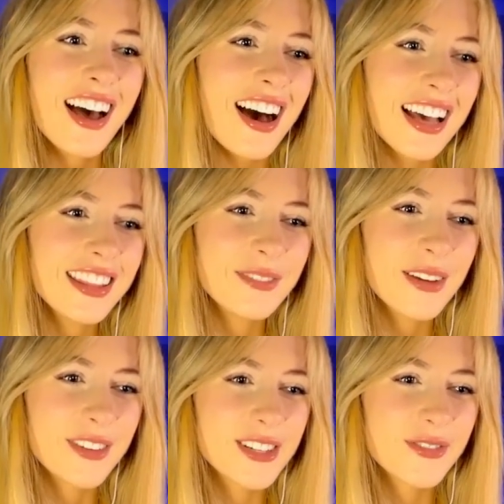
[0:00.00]
either my
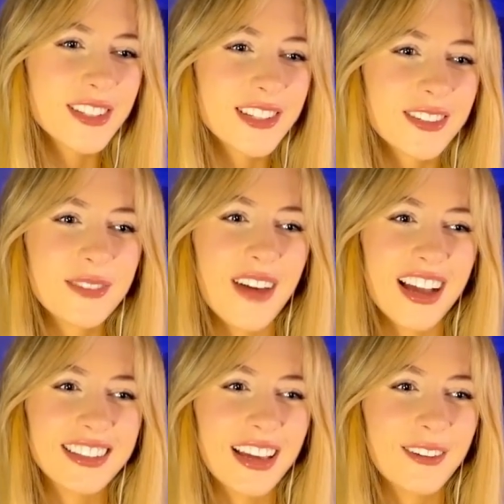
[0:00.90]
bishop is going
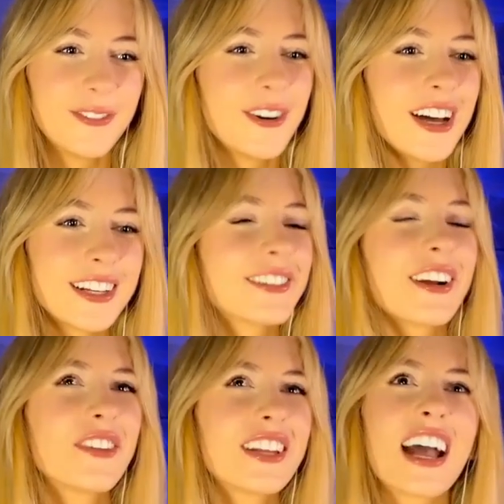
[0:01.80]
back to f1 or
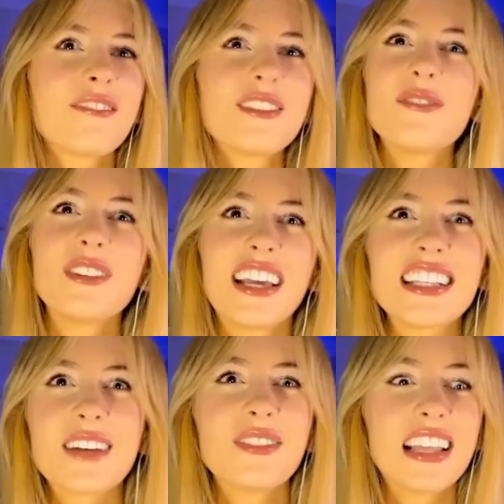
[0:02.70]
I'm going to have to play
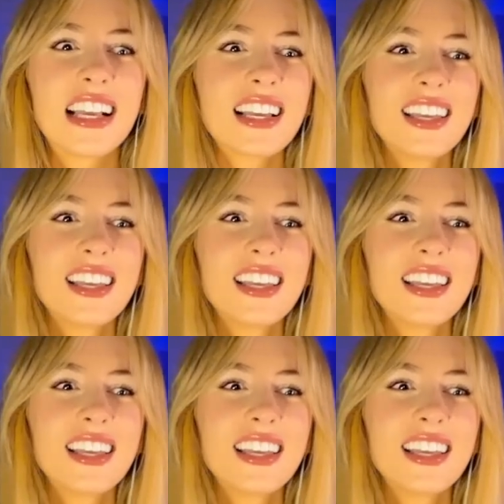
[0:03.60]
something